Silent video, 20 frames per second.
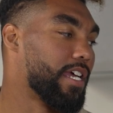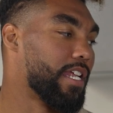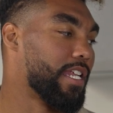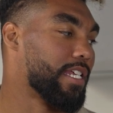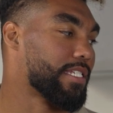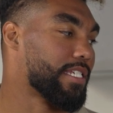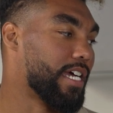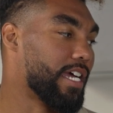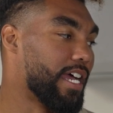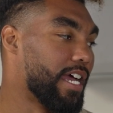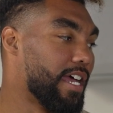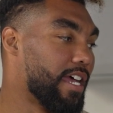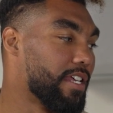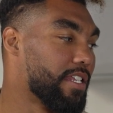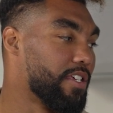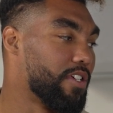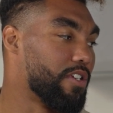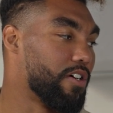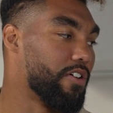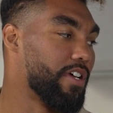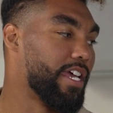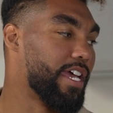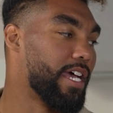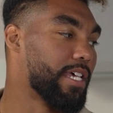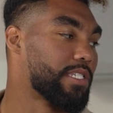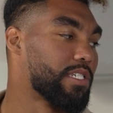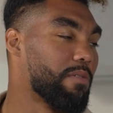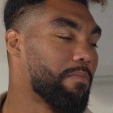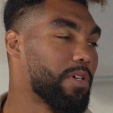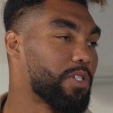And it's like, he
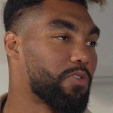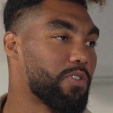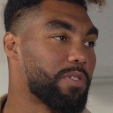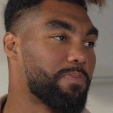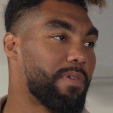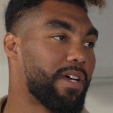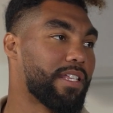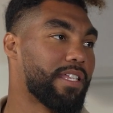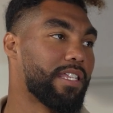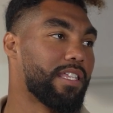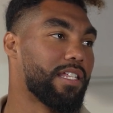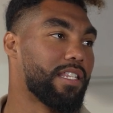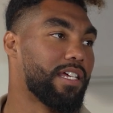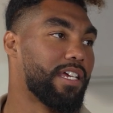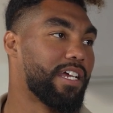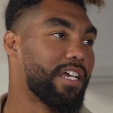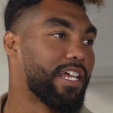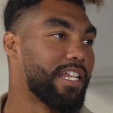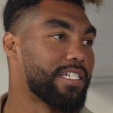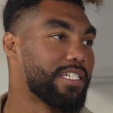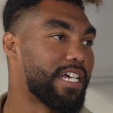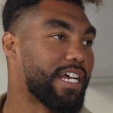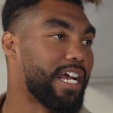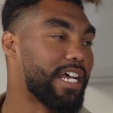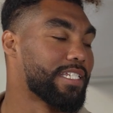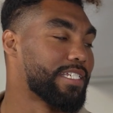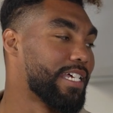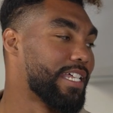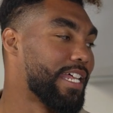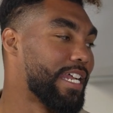has so much respect in the league. And it's like,
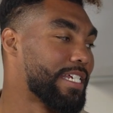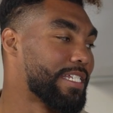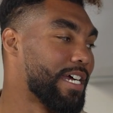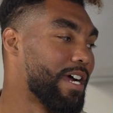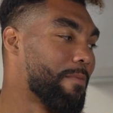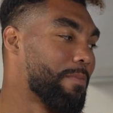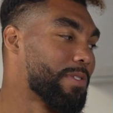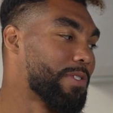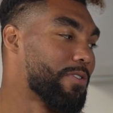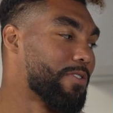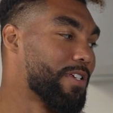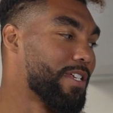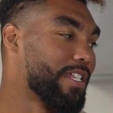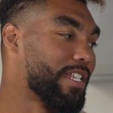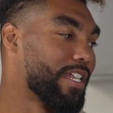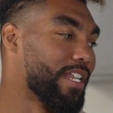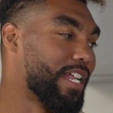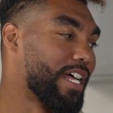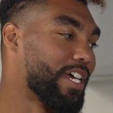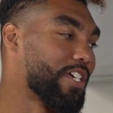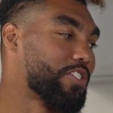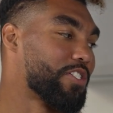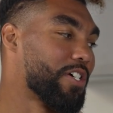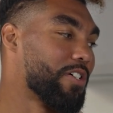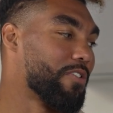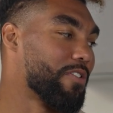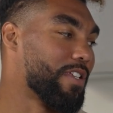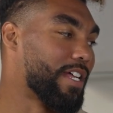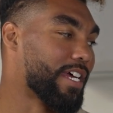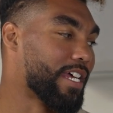I see that as an opportunity to like
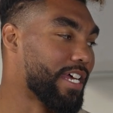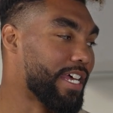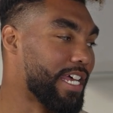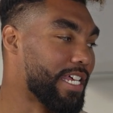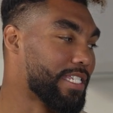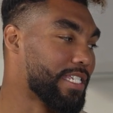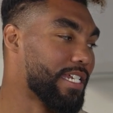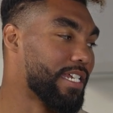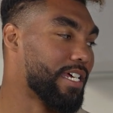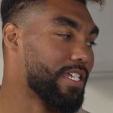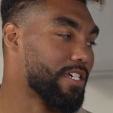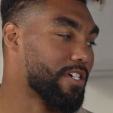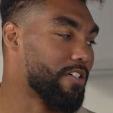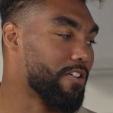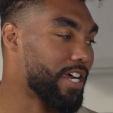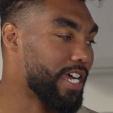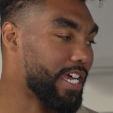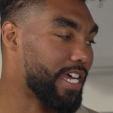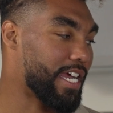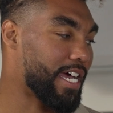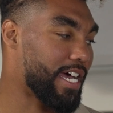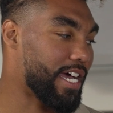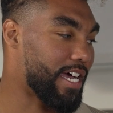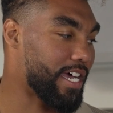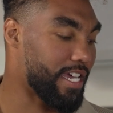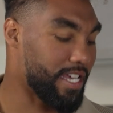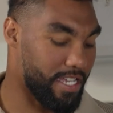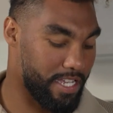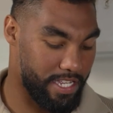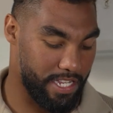show like against another great
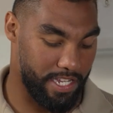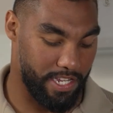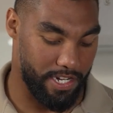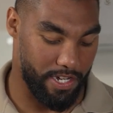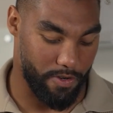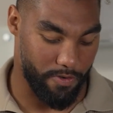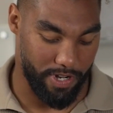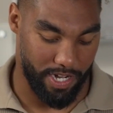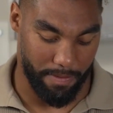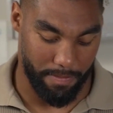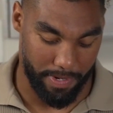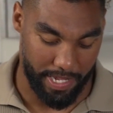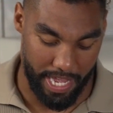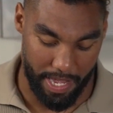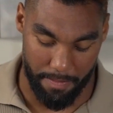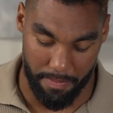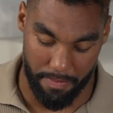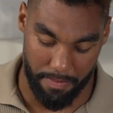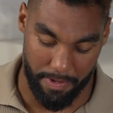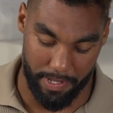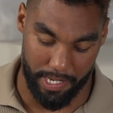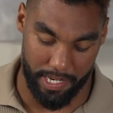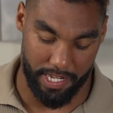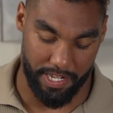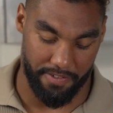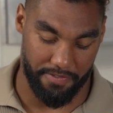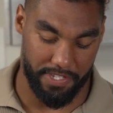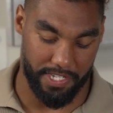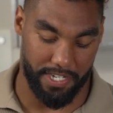guy, what I'm capable of.